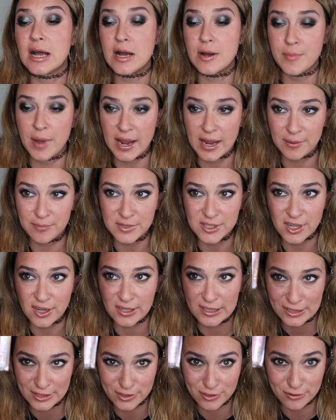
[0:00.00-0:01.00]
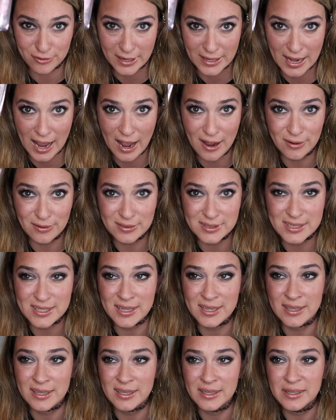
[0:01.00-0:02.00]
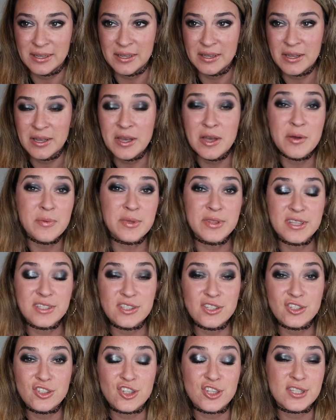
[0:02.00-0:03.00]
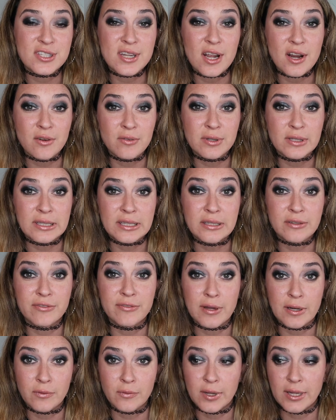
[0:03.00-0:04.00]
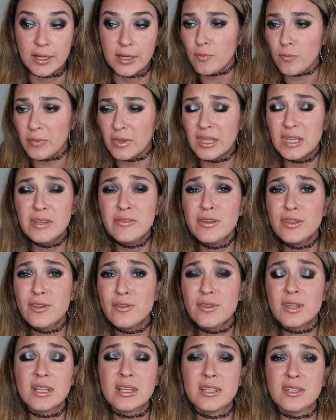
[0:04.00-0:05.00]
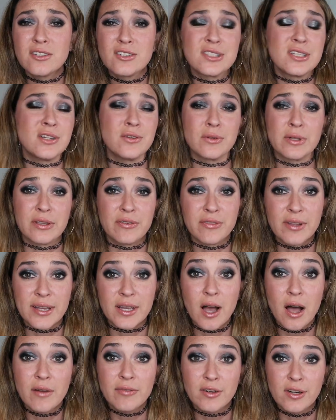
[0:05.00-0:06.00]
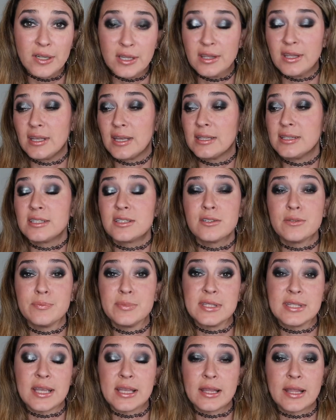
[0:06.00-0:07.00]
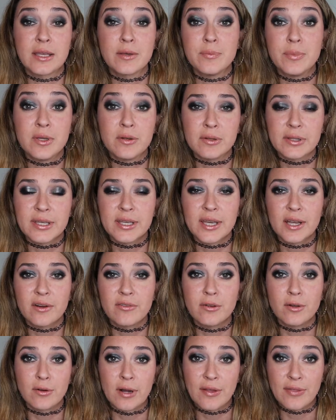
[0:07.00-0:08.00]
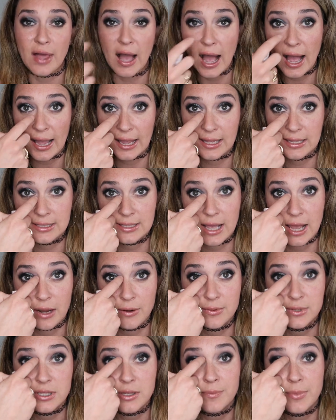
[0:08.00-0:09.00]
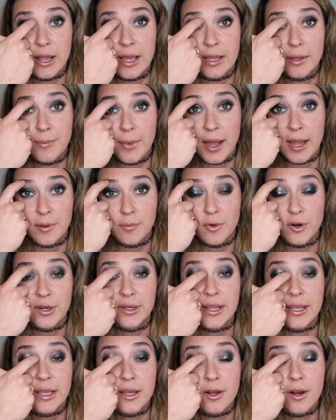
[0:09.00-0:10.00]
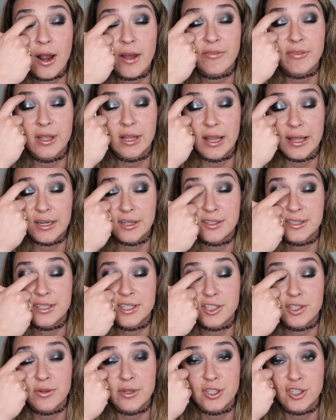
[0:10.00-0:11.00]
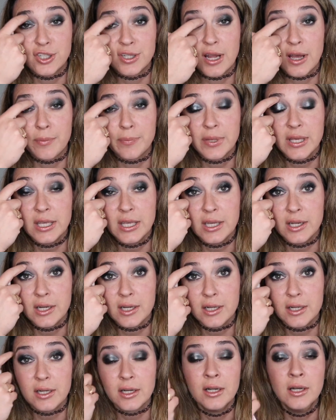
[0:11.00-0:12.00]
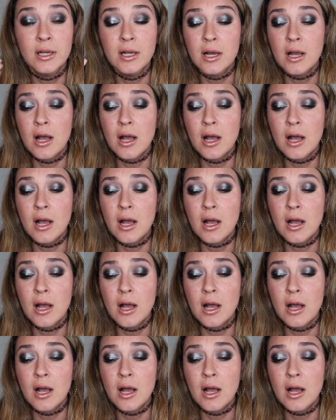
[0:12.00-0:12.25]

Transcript: Um, I am starting to run out but this is just a really fun one. Even though the glitters didn't really flake off or anything, I'd still say like be really careful around the eyes. I was applying mine more in like a graphic liner situation up here.